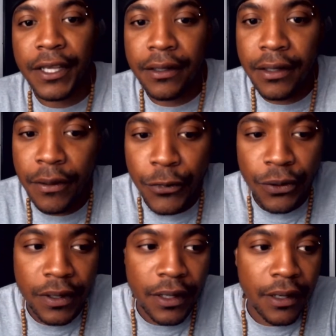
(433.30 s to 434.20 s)
the
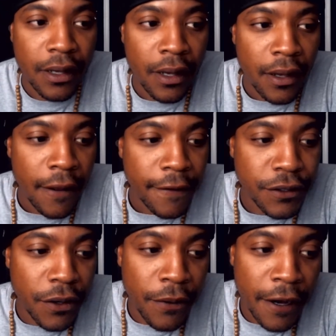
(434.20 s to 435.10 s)
community.
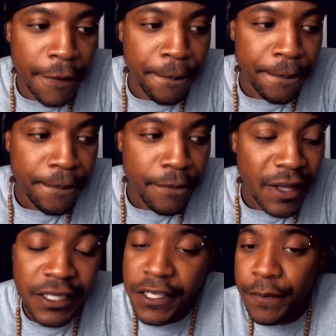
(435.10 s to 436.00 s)
So
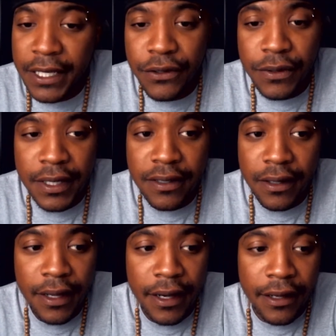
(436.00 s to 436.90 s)
that's just my two cents
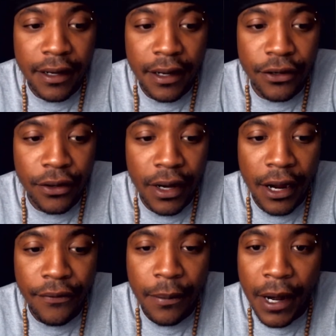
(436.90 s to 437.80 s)
on that. You know,
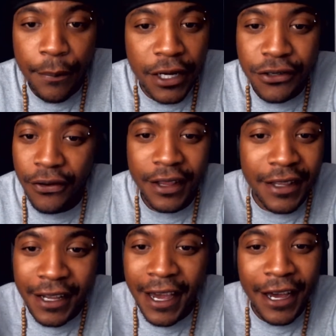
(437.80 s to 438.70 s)
I much rather
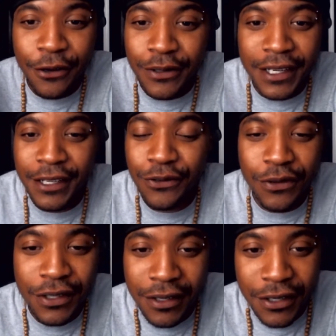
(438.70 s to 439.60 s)
the guy who did his
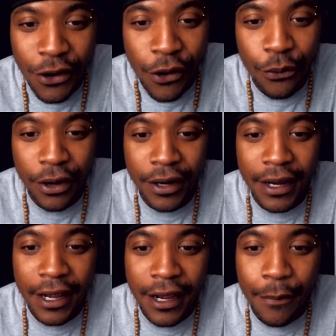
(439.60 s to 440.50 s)
research and homework
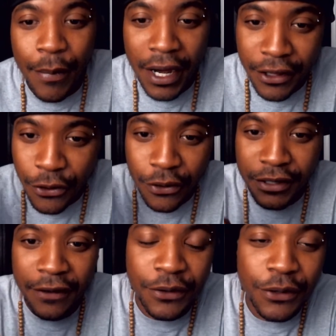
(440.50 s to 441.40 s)
buy the coins
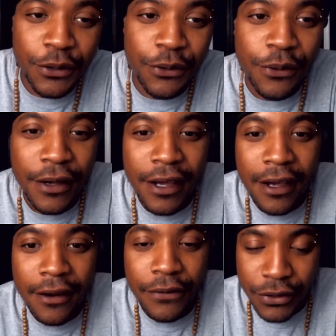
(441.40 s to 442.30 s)
off of you
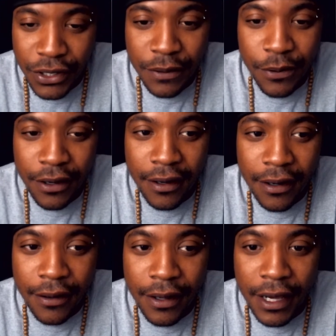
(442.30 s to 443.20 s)
for cheaper
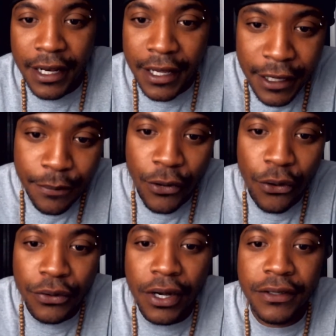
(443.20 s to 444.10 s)
and him
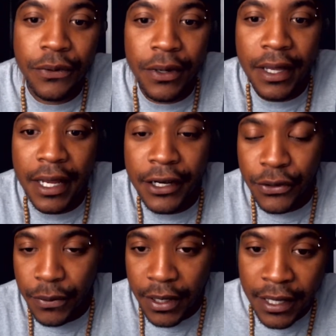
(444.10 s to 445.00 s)
hold on to it and
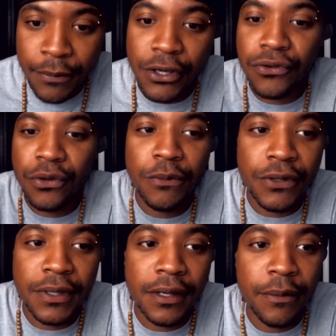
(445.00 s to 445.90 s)
him contribute
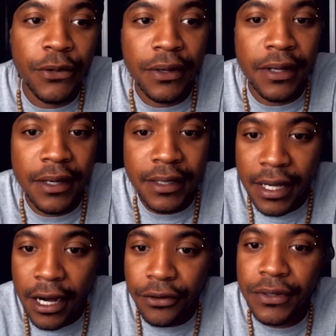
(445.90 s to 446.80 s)
to the community because
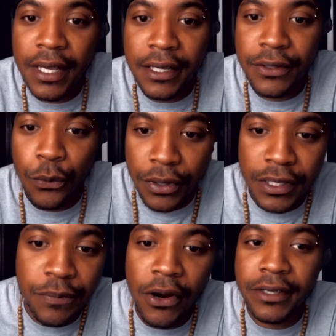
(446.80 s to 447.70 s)
he understands where
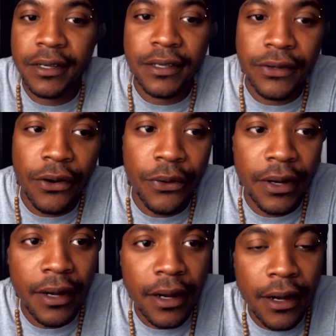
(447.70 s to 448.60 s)
this project is going
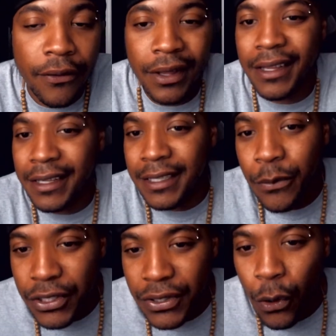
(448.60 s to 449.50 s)
rather than
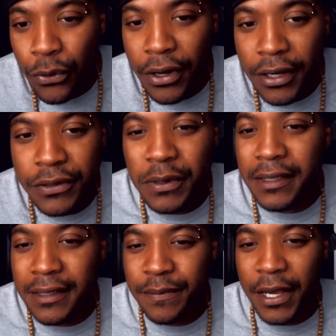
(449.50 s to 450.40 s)
someone just holding on to it,
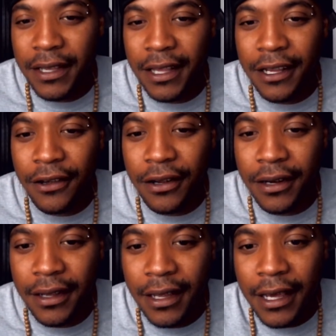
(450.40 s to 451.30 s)
speculating on
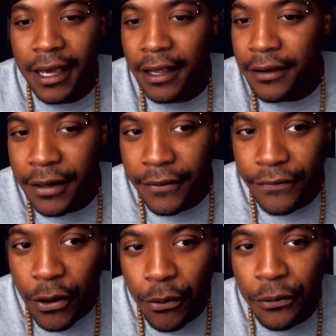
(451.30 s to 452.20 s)
it, and
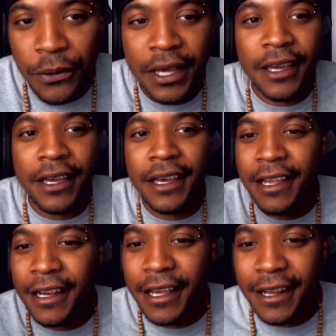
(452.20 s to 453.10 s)
FOMOing
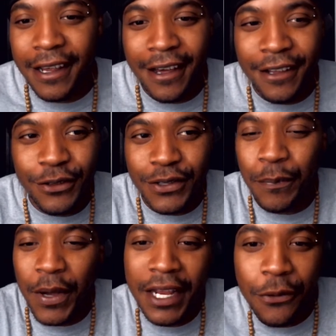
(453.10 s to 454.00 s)
it and
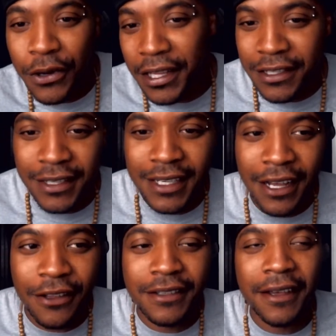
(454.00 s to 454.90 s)
debating whether they should
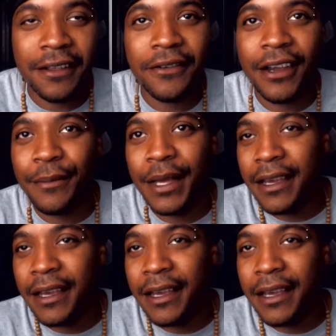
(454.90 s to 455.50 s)
sell on Telegram.